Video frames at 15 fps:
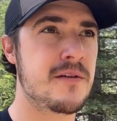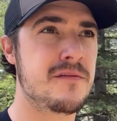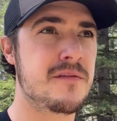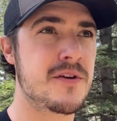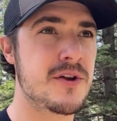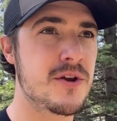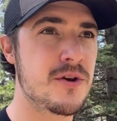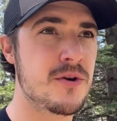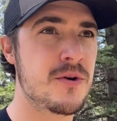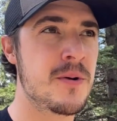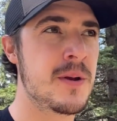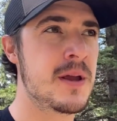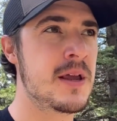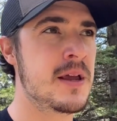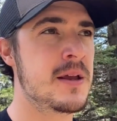for you,
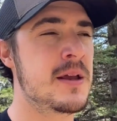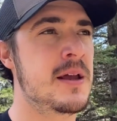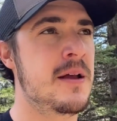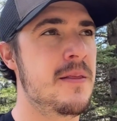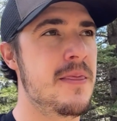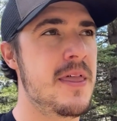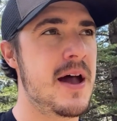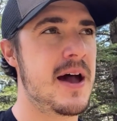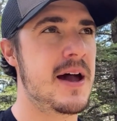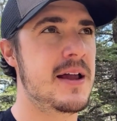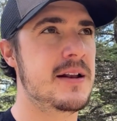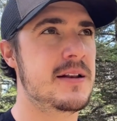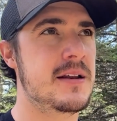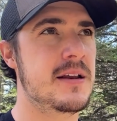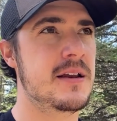
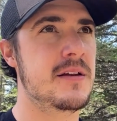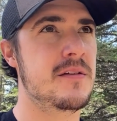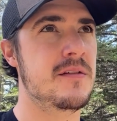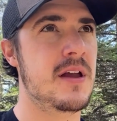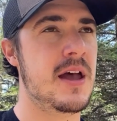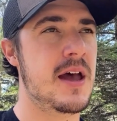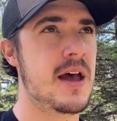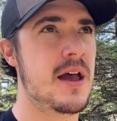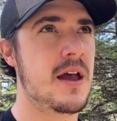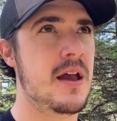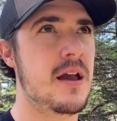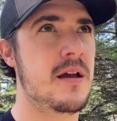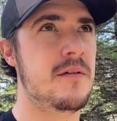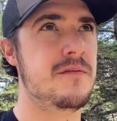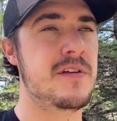that
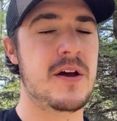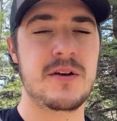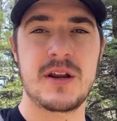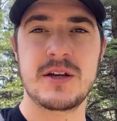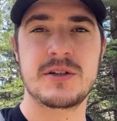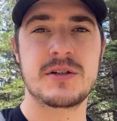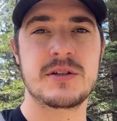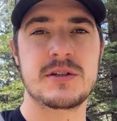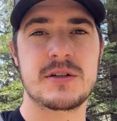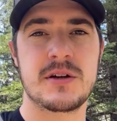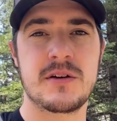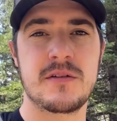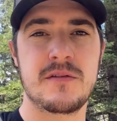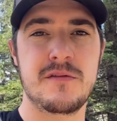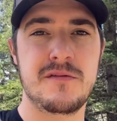foundations
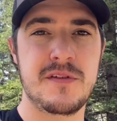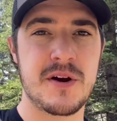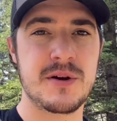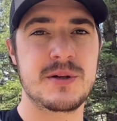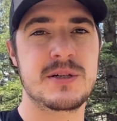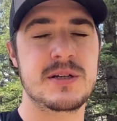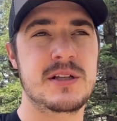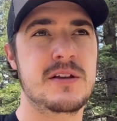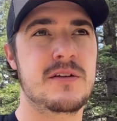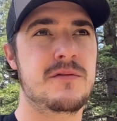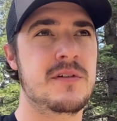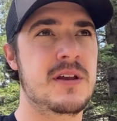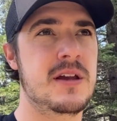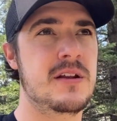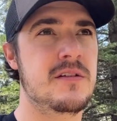are very
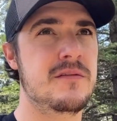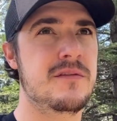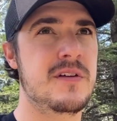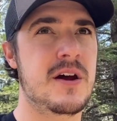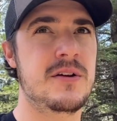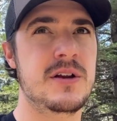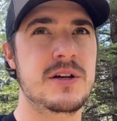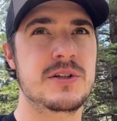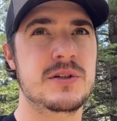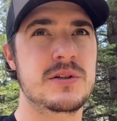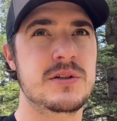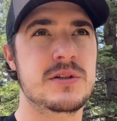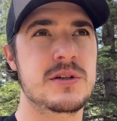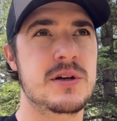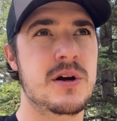significant and
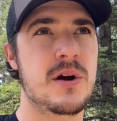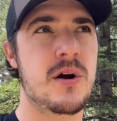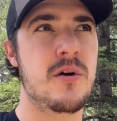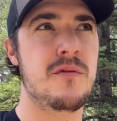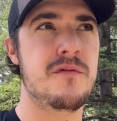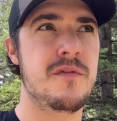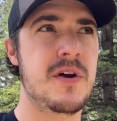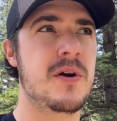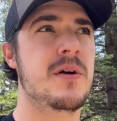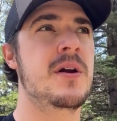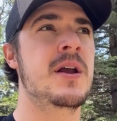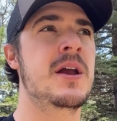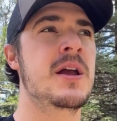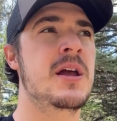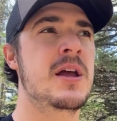foundations are very
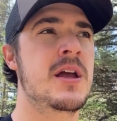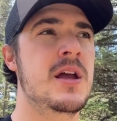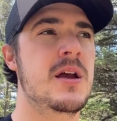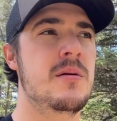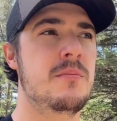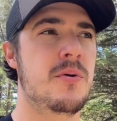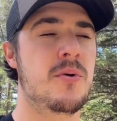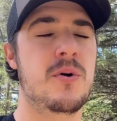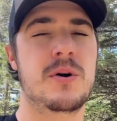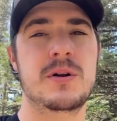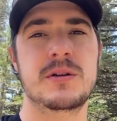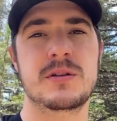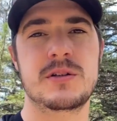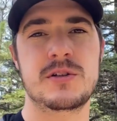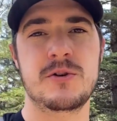
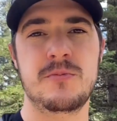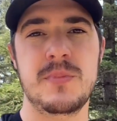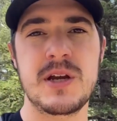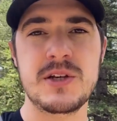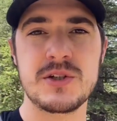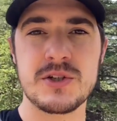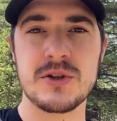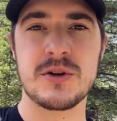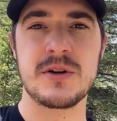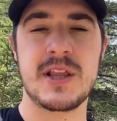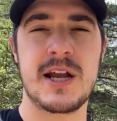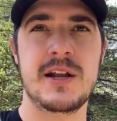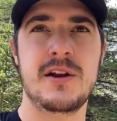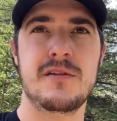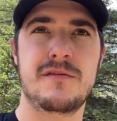important. So make sure
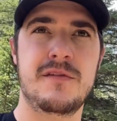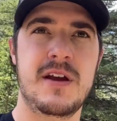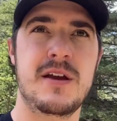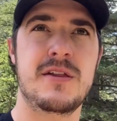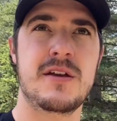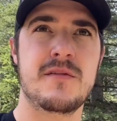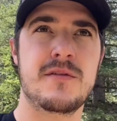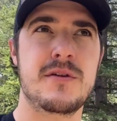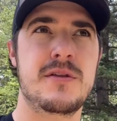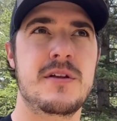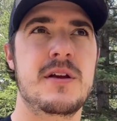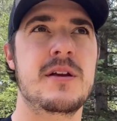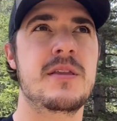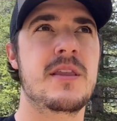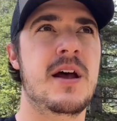that your faith,
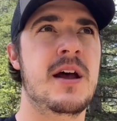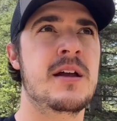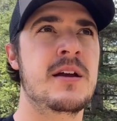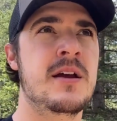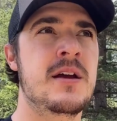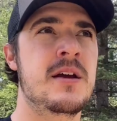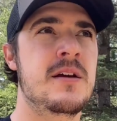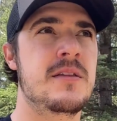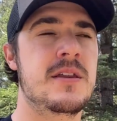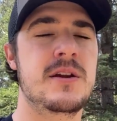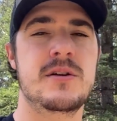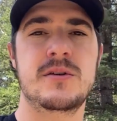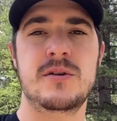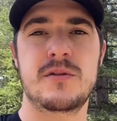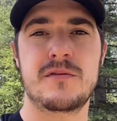everything that that
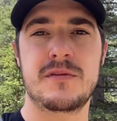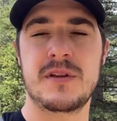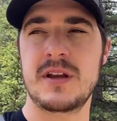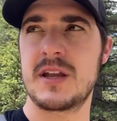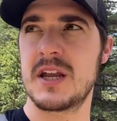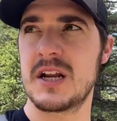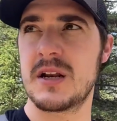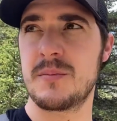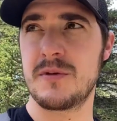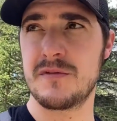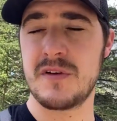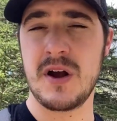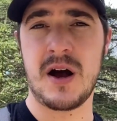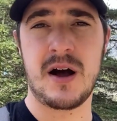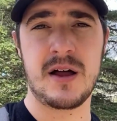you're doing for the kingdom of
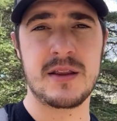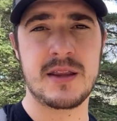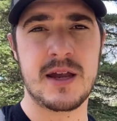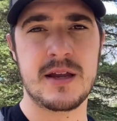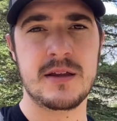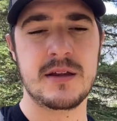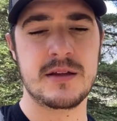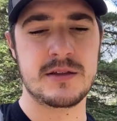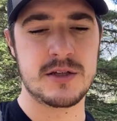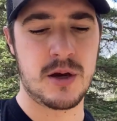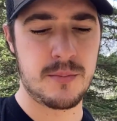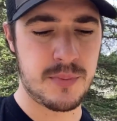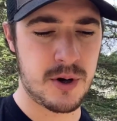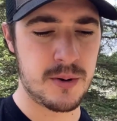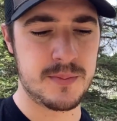God, that it's all
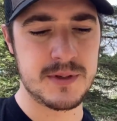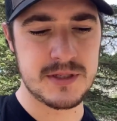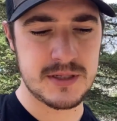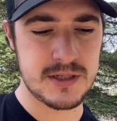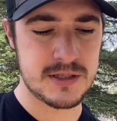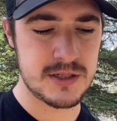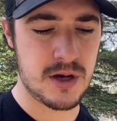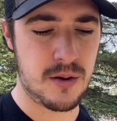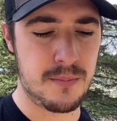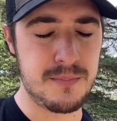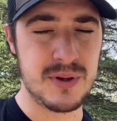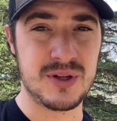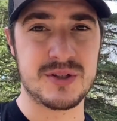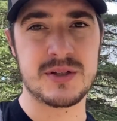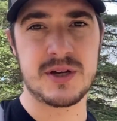purpose and it's all
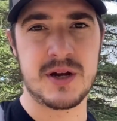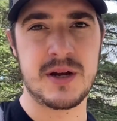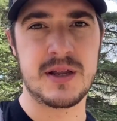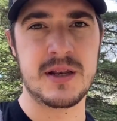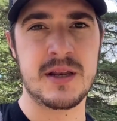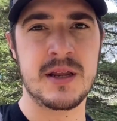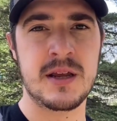built on